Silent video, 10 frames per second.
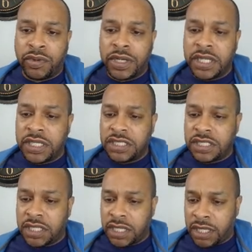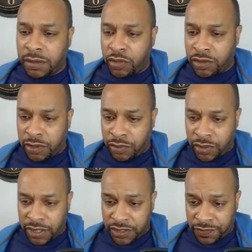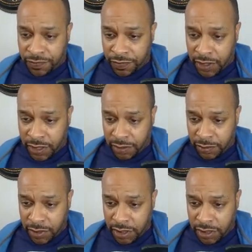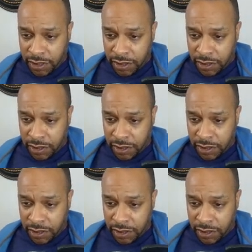bridge, and I'm going to bridge from